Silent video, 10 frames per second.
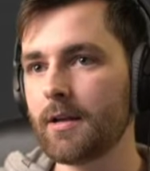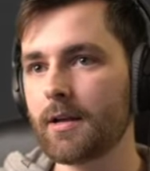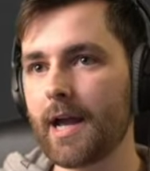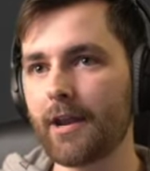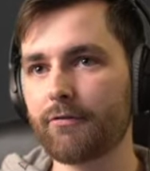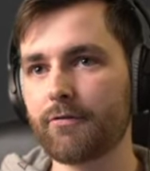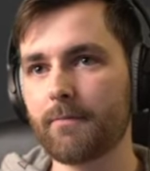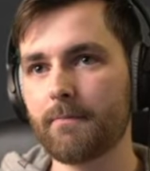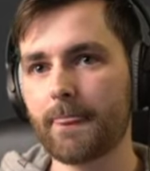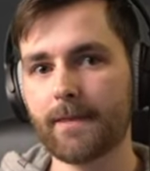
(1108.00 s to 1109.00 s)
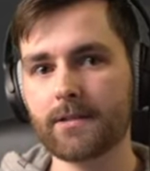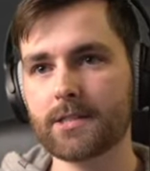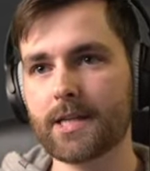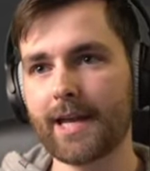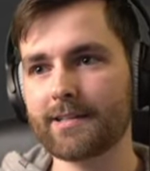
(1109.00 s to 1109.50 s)
kind of
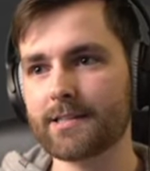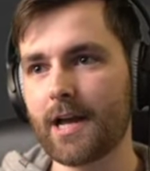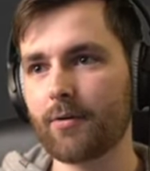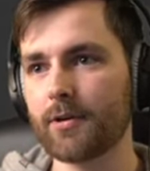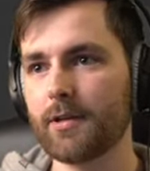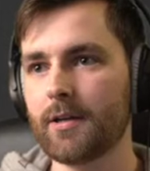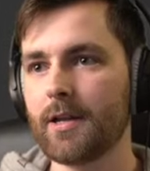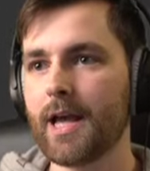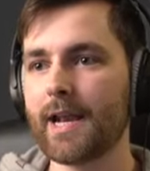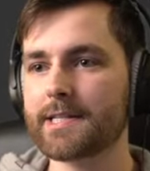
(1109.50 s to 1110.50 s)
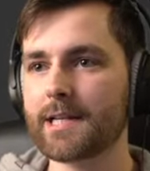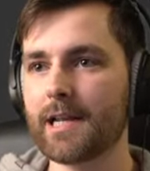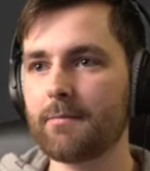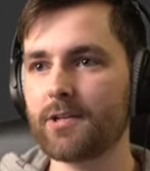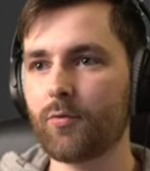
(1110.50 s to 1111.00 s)
scales down. And it's a
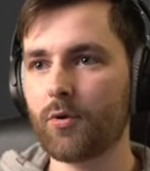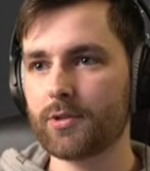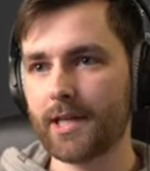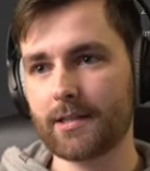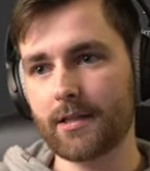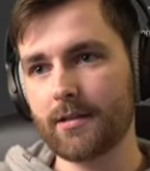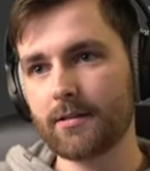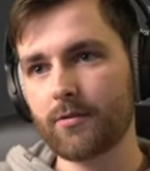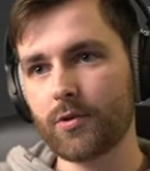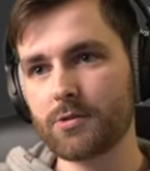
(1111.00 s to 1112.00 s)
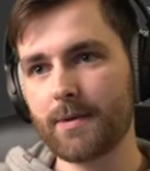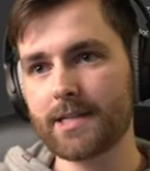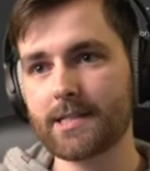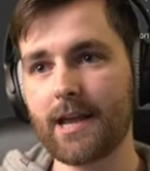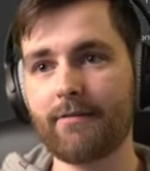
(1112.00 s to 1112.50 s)
little bit rotated, which
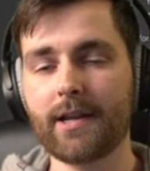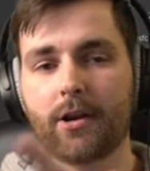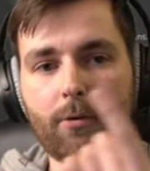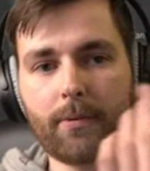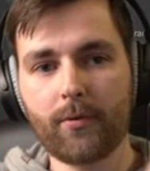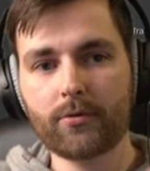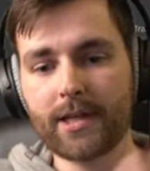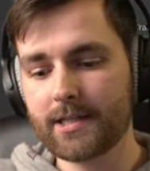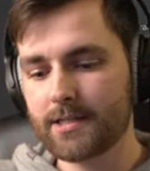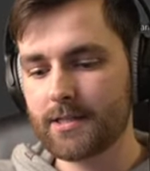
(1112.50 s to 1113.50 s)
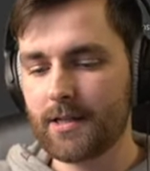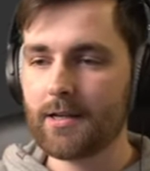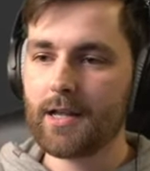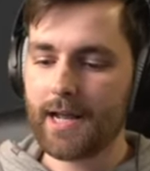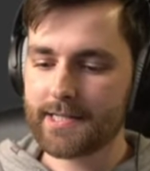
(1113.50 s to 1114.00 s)
means every copy rotates.
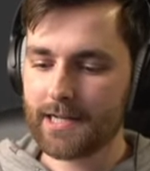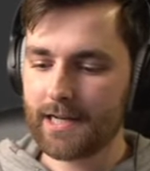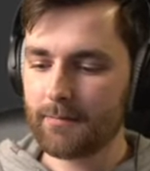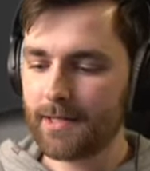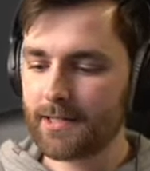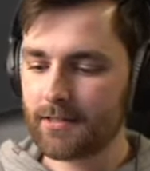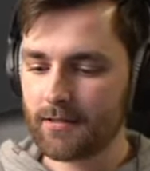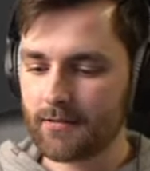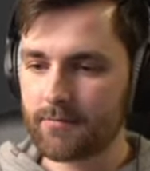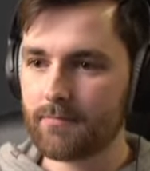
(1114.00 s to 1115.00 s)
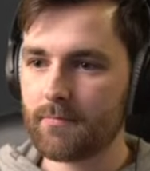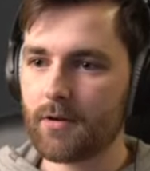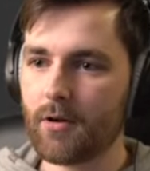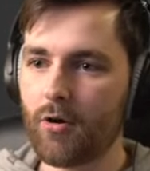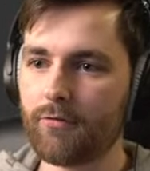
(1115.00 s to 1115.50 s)
And it's a little bit
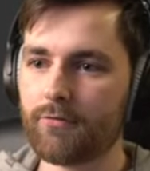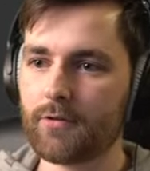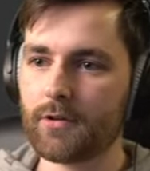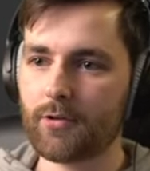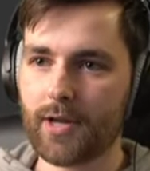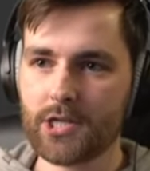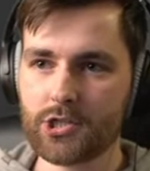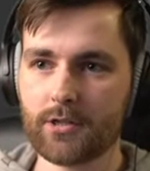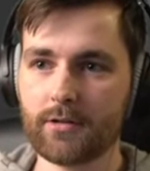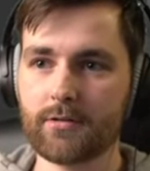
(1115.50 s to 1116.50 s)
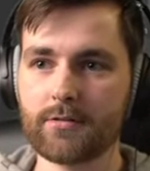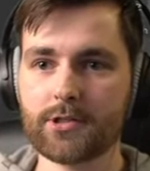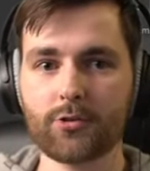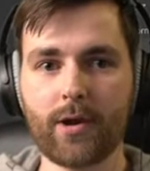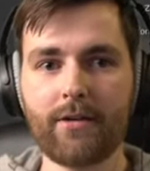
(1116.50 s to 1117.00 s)
off location,
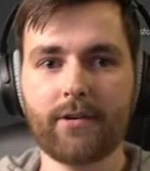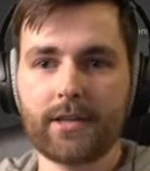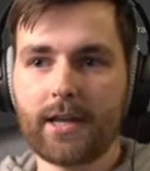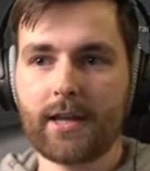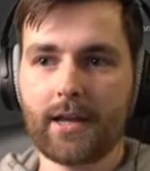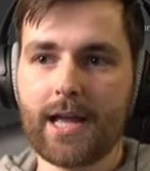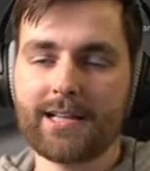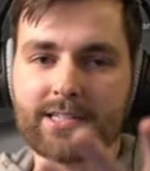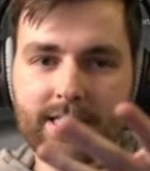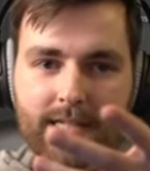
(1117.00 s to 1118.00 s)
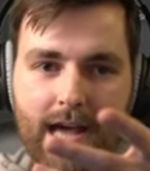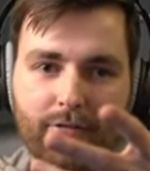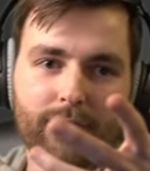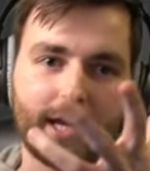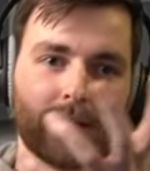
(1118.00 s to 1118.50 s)
so everything else is kind
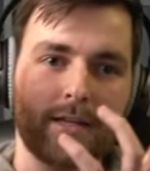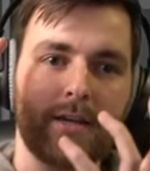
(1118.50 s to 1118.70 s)
of like